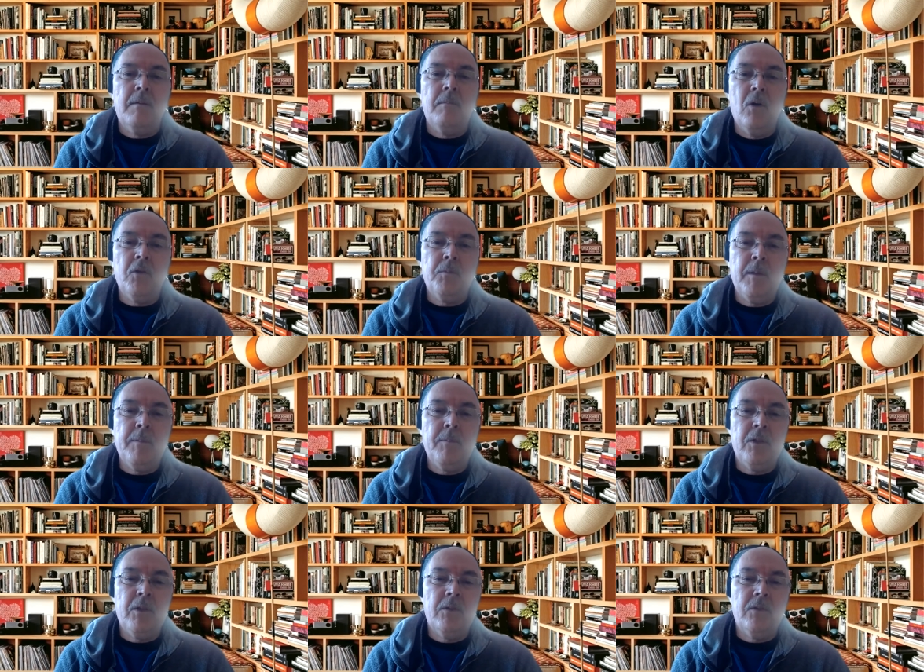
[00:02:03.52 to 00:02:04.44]
most
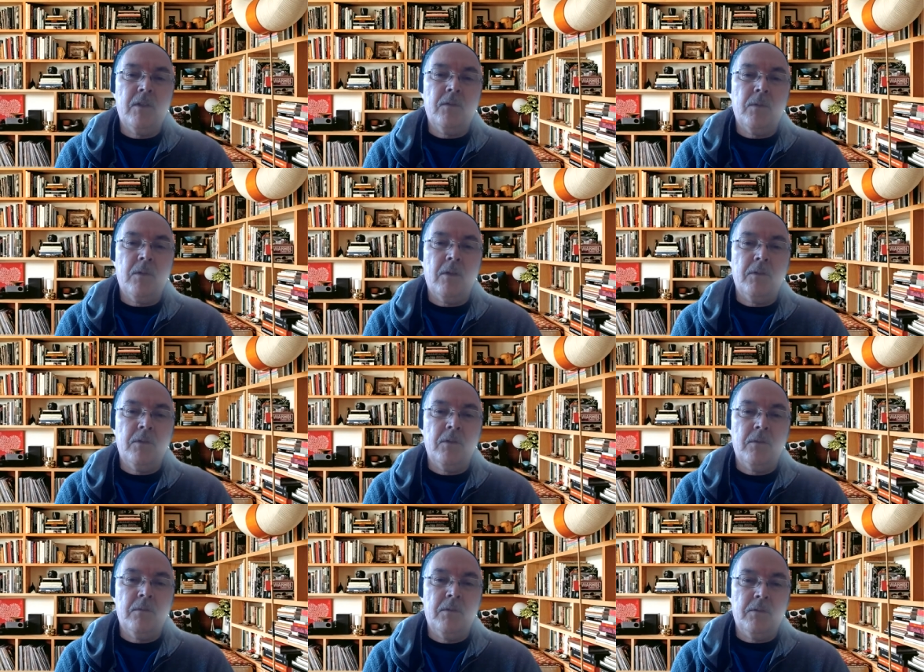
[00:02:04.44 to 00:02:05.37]
people use Israel
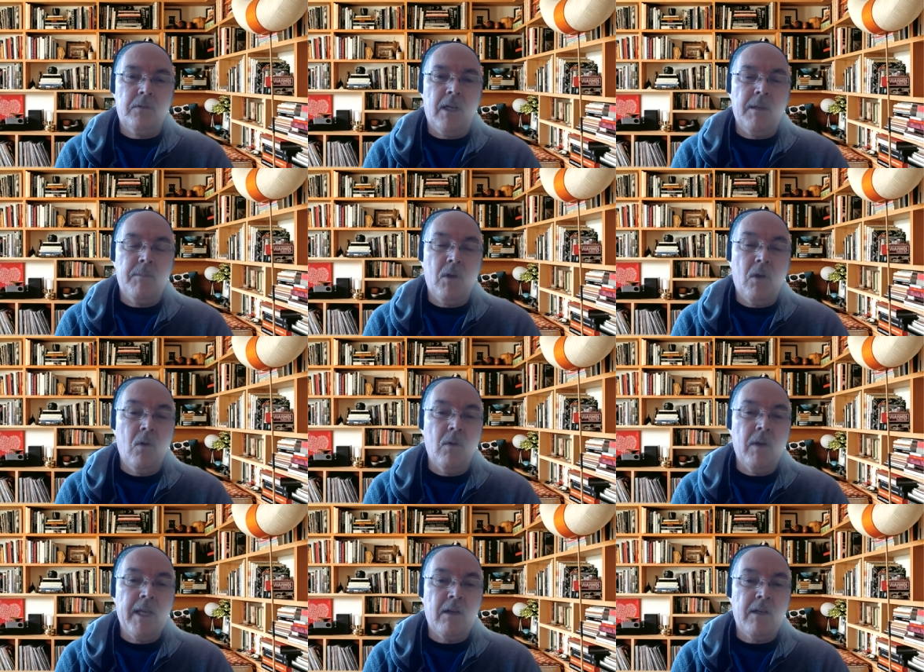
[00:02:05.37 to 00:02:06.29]
to describe the
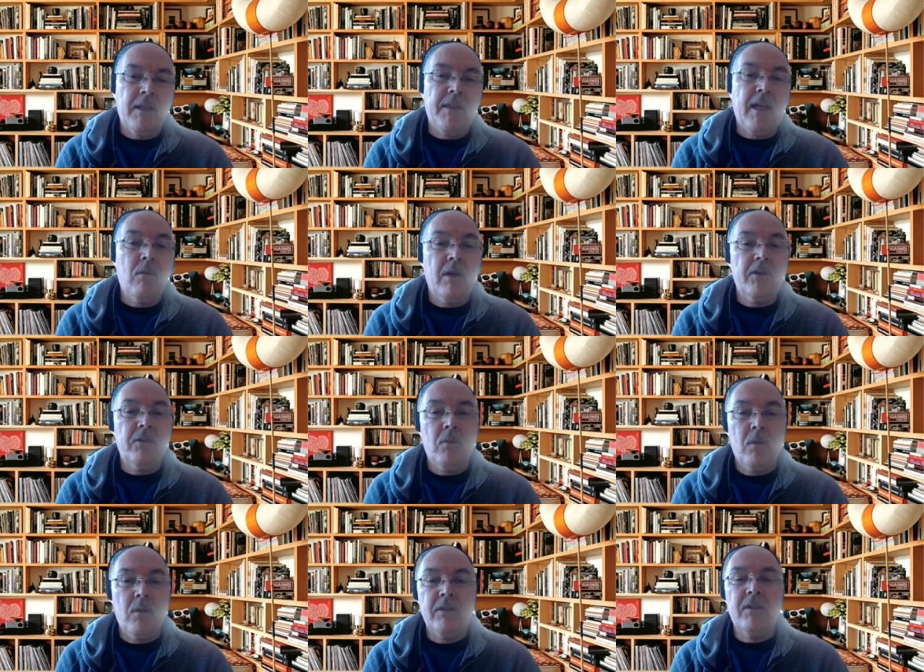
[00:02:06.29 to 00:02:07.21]
whole area that was
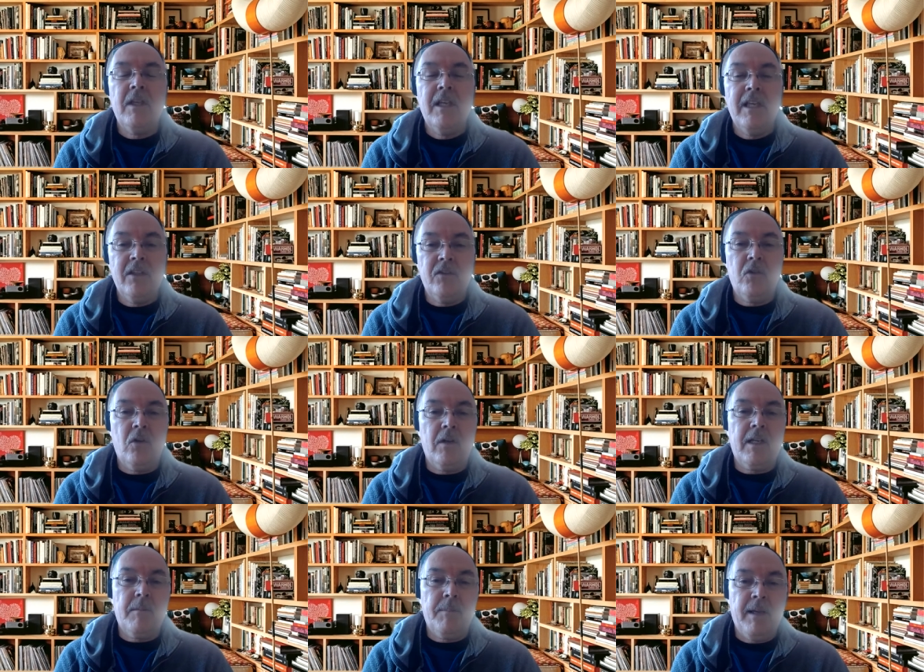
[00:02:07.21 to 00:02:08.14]
once
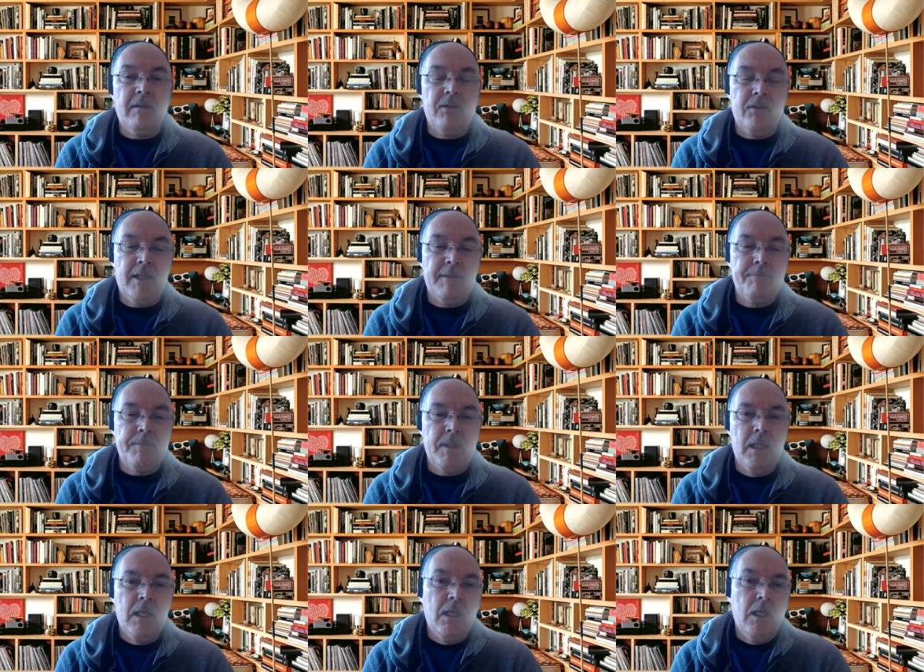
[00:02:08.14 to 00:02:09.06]
historic Palestine.
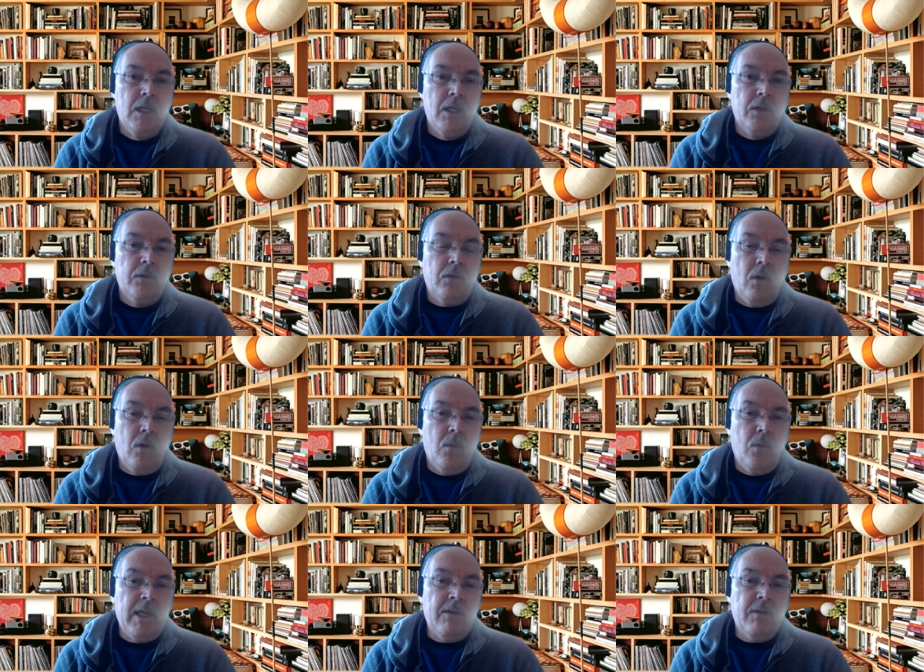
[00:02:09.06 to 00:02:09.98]
So
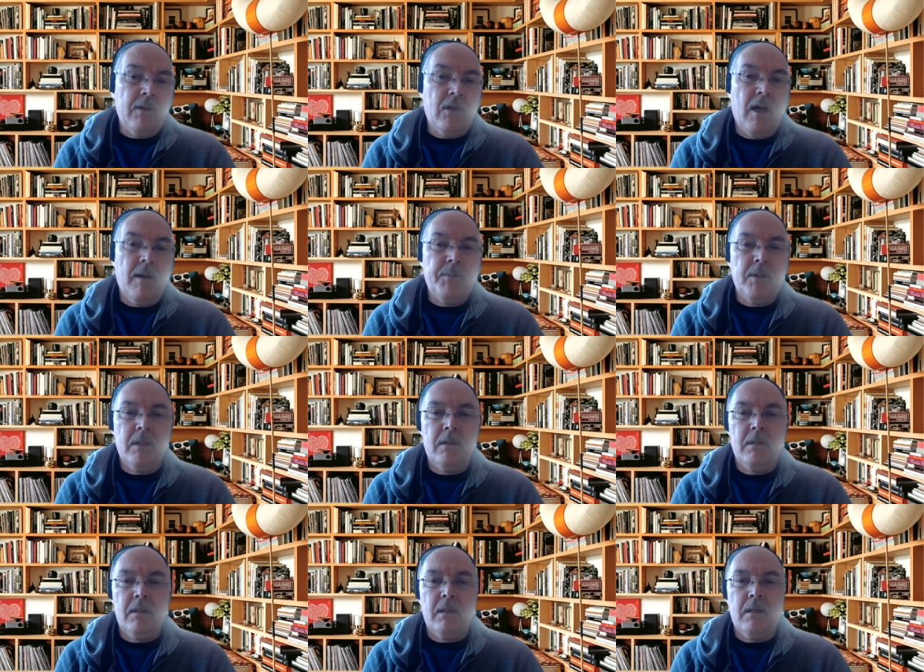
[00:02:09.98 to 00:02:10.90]
we've
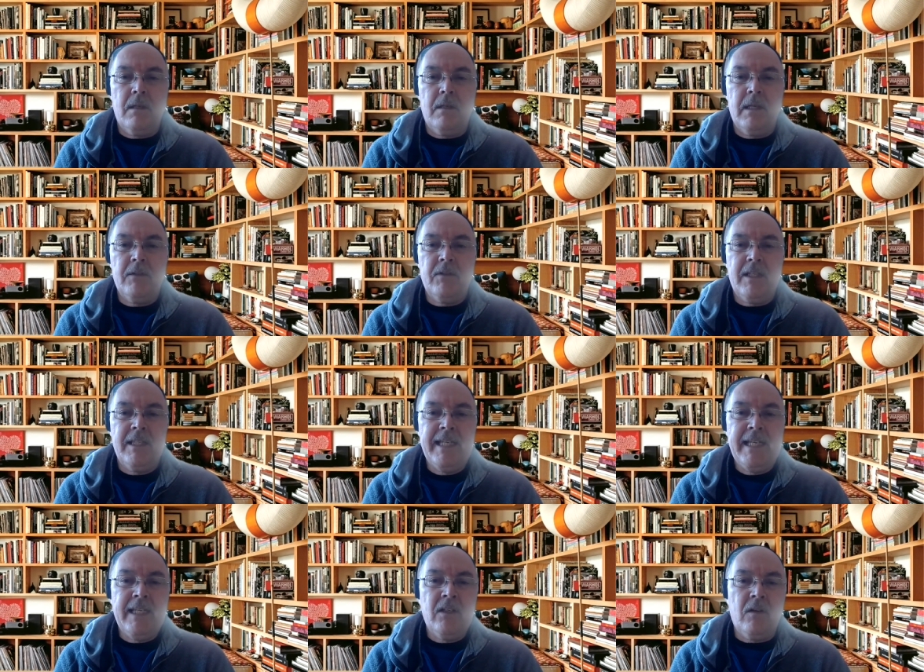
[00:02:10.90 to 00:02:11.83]
adopted uh, as a
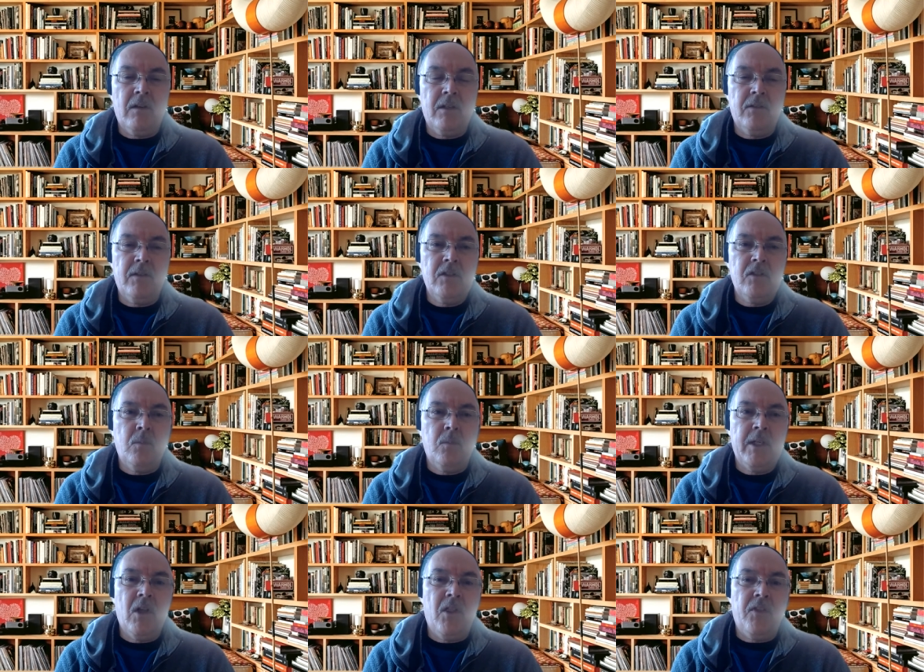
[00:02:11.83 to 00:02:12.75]
Canadian organization.
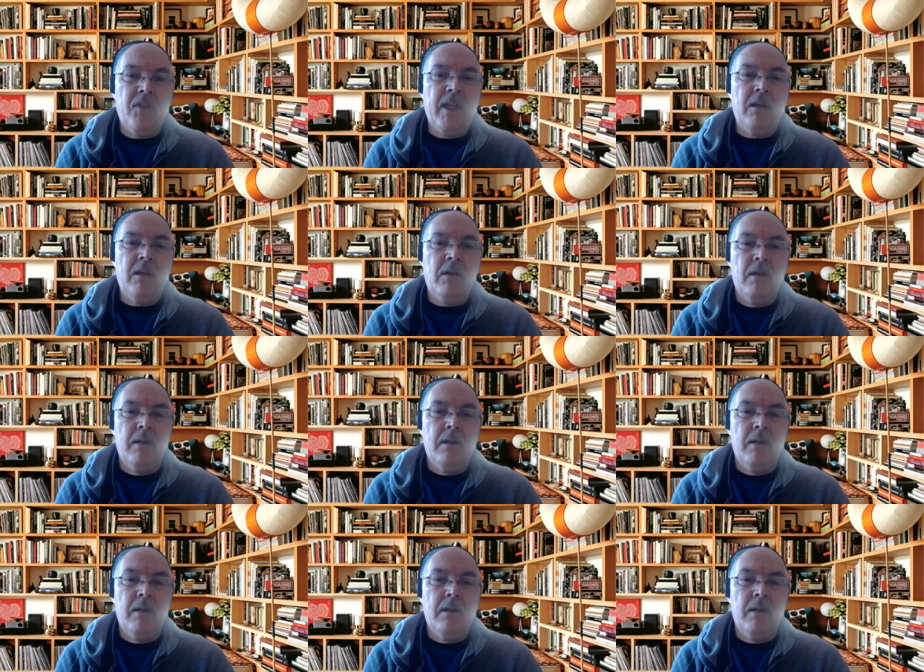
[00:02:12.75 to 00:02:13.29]
We don't think